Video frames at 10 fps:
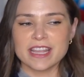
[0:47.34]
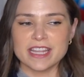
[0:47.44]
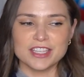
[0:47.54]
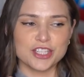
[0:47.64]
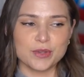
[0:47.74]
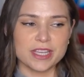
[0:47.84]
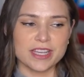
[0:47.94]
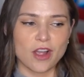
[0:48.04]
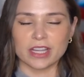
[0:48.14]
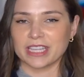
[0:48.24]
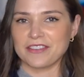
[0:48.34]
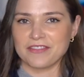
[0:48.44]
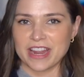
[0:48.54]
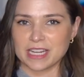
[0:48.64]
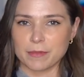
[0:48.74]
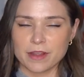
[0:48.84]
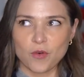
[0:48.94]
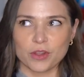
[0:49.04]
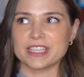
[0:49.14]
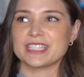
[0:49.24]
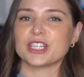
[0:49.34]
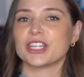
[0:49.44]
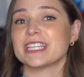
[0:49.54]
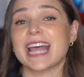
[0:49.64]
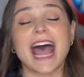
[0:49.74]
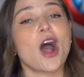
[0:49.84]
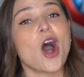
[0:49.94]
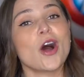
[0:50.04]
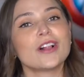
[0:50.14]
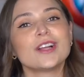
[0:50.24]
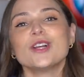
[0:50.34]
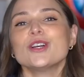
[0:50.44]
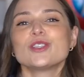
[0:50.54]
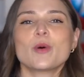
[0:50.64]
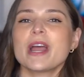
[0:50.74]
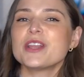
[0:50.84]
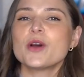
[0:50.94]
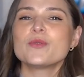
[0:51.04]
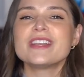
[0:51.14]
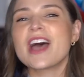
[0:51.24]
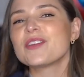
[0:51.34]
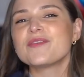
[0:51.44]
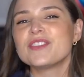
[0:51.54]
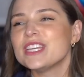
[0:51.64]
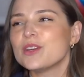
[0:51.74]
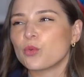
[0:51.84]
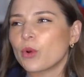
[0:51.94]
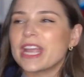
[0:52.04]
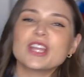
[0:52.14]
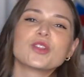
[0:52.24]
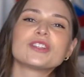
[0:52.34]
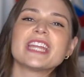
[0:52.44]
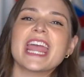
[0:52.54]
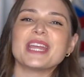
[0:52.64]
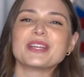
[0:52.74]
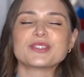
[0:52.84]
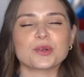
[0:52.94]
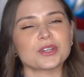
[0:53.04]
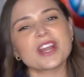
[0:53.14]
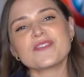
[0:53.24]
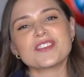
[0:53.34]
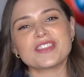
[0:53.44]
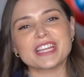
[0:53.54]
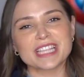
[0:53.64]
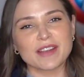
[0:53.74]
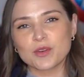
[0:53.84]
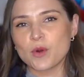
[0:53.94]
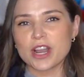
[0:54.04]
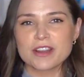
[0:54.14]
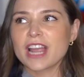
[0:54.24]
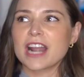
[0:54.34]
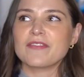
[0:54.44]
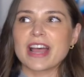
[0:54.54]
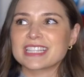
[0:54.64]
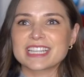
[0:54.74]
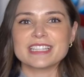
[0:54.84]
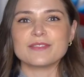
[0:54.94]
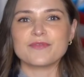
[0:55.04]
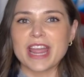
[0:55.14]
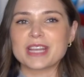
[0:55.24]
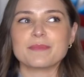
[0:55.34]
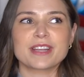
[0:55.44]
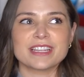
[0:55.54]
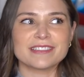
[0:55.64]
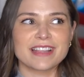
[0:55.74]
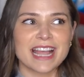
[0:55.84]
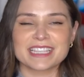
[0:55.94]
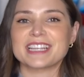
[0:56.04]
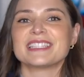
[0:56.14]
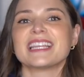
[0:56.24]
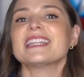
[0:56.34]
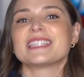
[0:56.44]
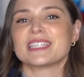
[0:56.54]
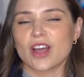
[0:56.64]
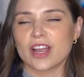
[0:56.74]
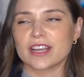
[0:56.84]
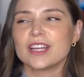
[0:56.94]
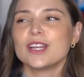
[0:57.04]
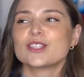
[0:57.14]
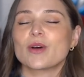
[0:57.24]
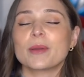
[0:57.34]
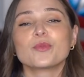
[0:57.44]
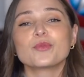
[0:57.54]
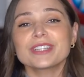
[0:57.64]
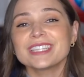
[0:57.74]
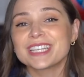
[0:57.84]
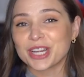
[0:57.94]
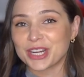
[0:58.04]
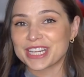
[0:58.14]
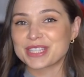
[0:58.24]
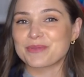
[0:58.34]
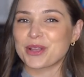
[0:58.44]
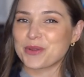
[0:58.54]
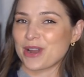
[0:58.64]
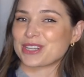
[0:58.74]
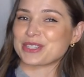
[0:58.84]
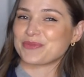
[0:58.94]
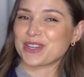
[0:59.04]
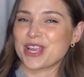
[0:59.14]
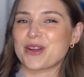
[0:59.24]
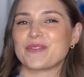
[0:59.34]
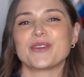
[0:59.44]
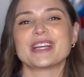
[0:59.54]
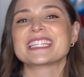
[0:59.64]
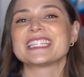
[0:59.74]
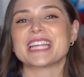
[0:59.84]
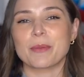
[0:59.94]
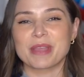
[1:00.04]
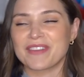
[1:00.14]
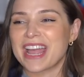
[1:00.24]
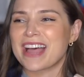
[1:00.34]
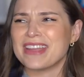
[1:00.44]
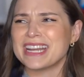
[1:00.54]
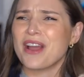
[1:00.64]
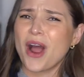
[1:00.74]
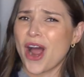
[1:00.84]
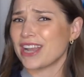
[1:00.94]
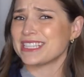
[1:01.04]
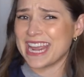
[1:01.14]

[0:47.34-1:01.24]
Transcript: into the online fandom for this series at all. So I know none of the regular takes or none of the things everyone kind of as a fandom has a consensus on. So I'm really curious while you watch this video, if you guys can tell me if I have any hot